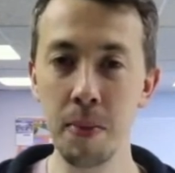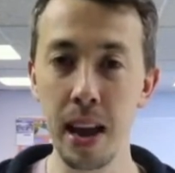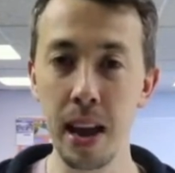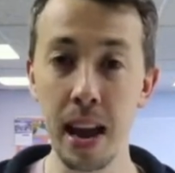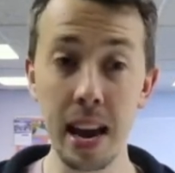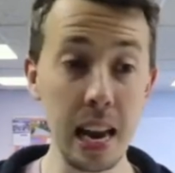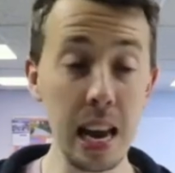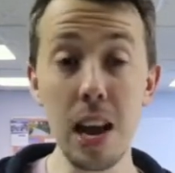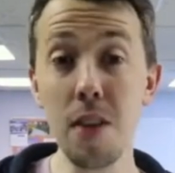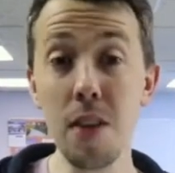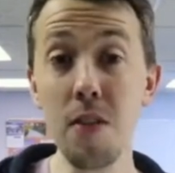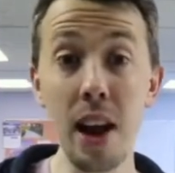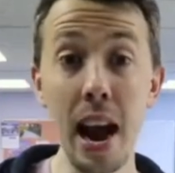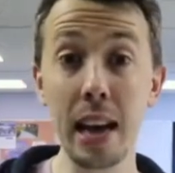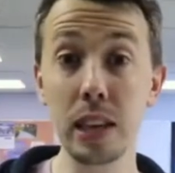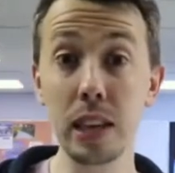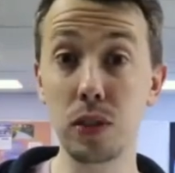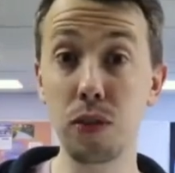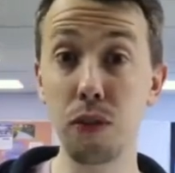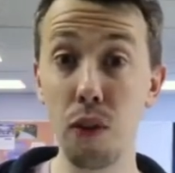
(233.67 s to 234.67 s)
And he even
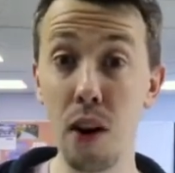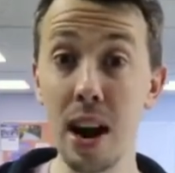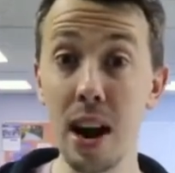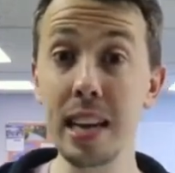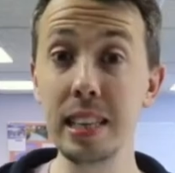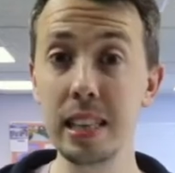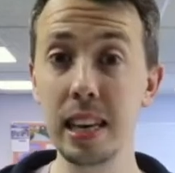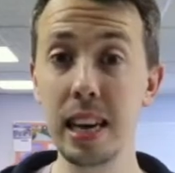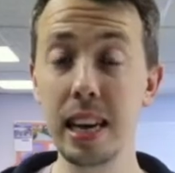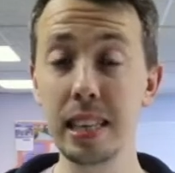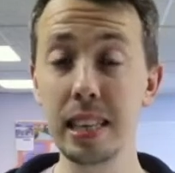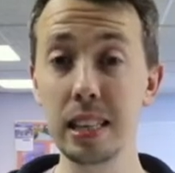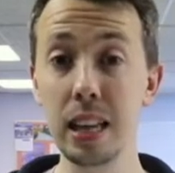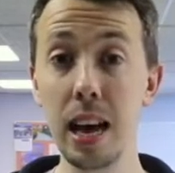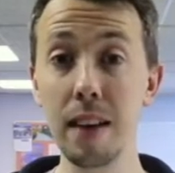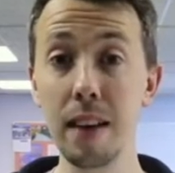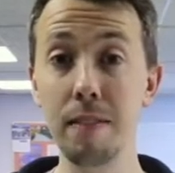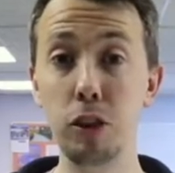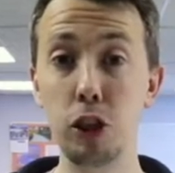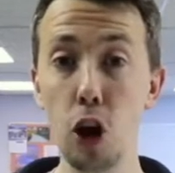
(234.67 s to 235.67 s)
has friends in his
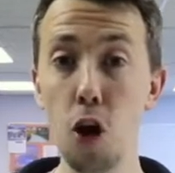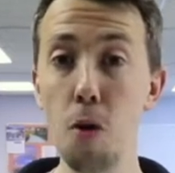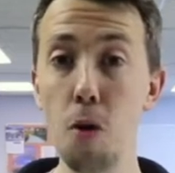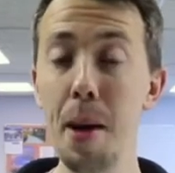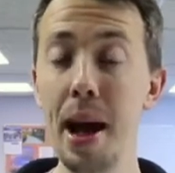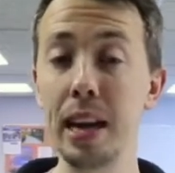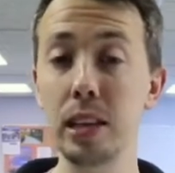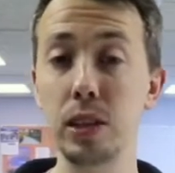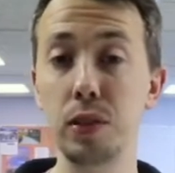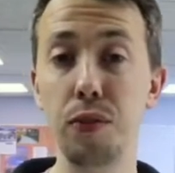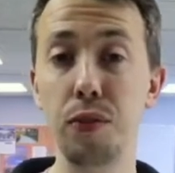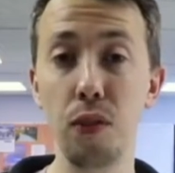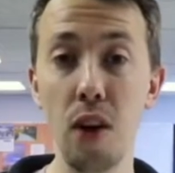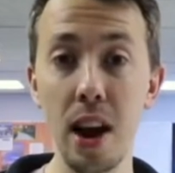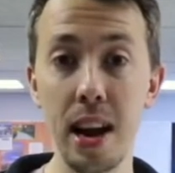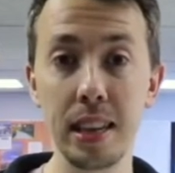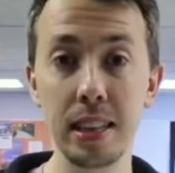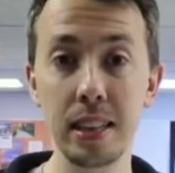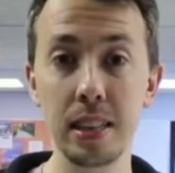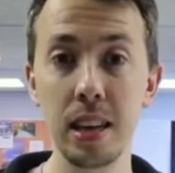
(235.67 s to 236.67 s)
life. Job has
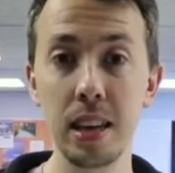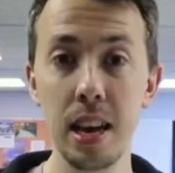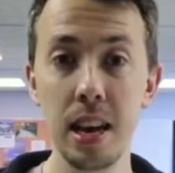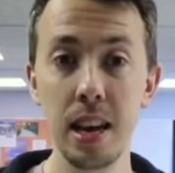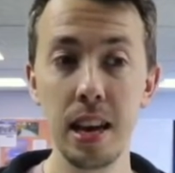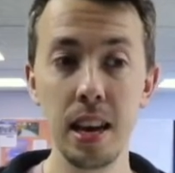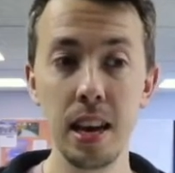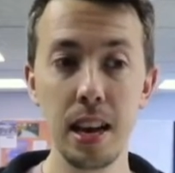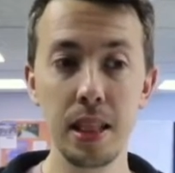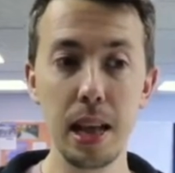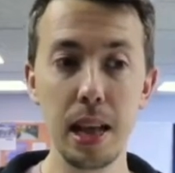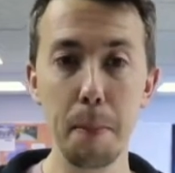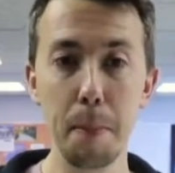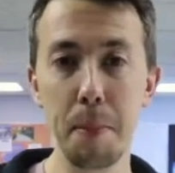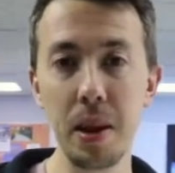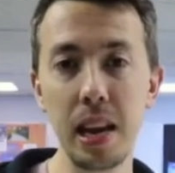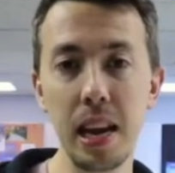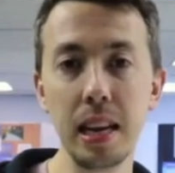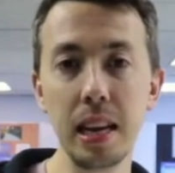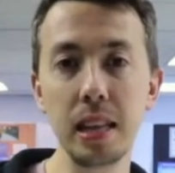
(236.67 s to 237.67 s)
friends that
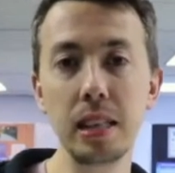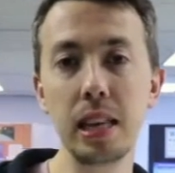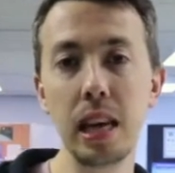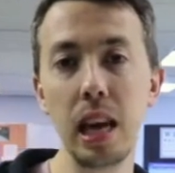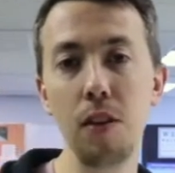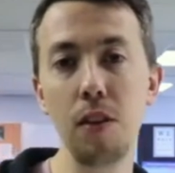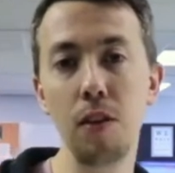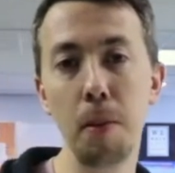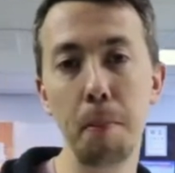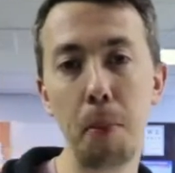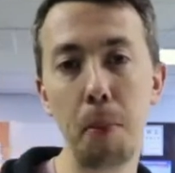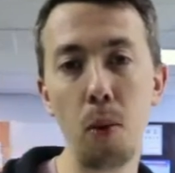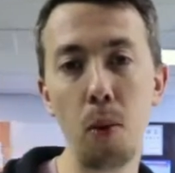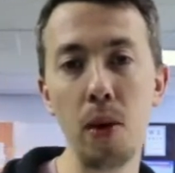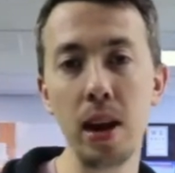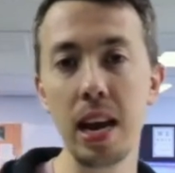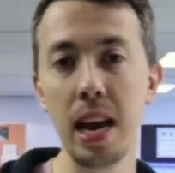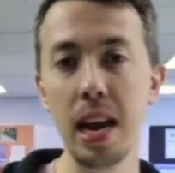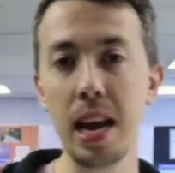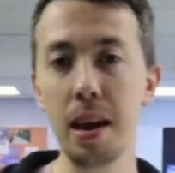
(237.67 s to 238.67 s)
begin to even
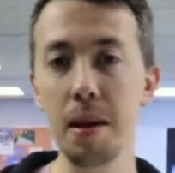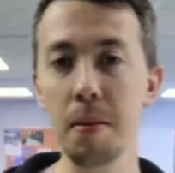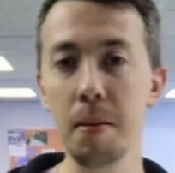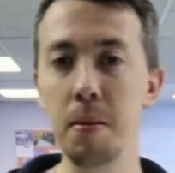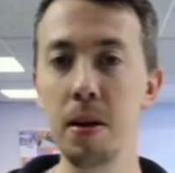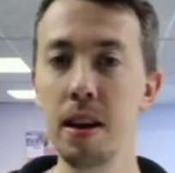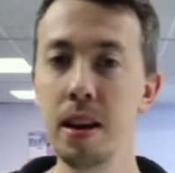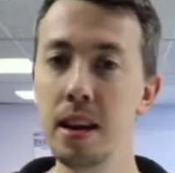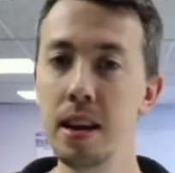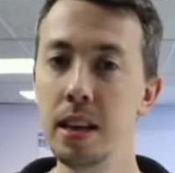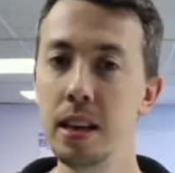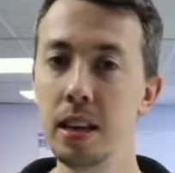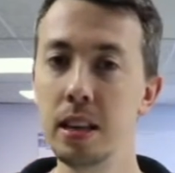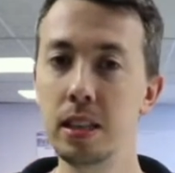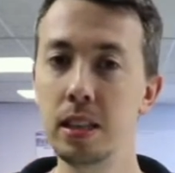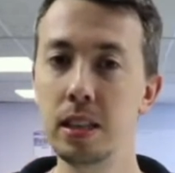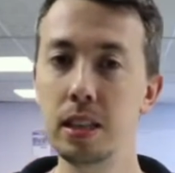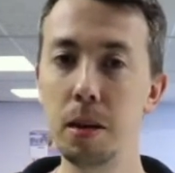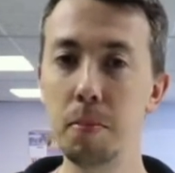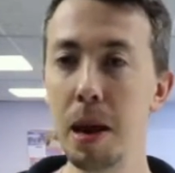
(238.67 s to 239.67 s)
point him
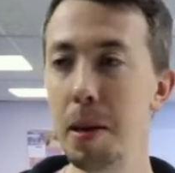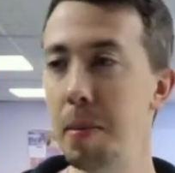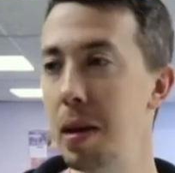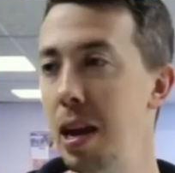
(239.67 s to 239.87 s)
to maybe